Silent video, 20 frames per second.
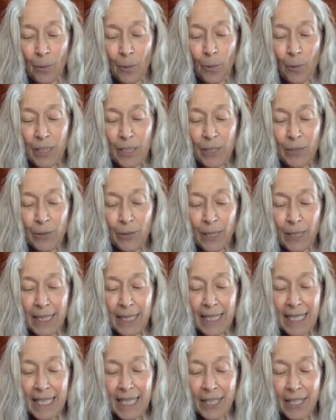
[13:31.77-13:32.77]
When you can
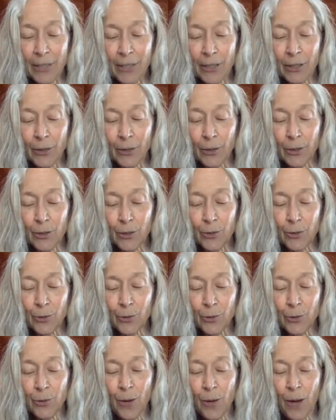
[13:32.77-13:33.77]
hear your
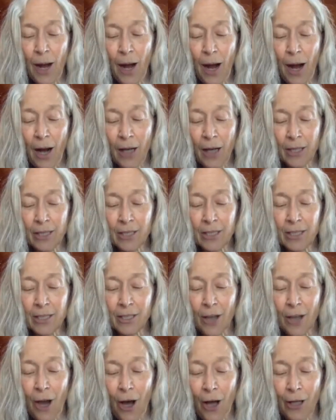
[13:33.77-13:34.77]
true heart
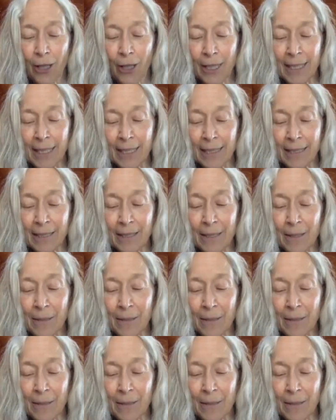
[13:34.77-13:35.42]
calling,